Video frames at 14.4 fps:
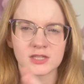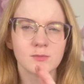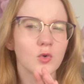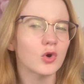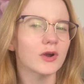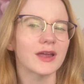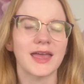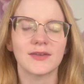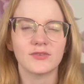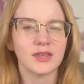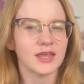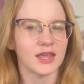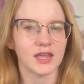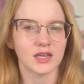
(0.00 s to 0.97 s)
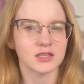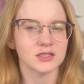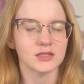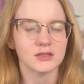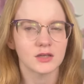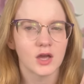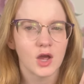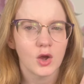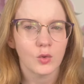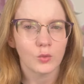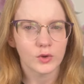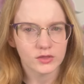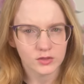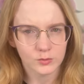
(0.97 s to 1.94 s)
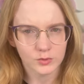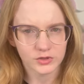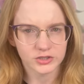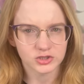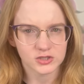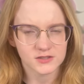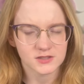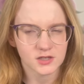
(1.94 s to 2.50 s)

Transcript: The more heavy-handed with the religious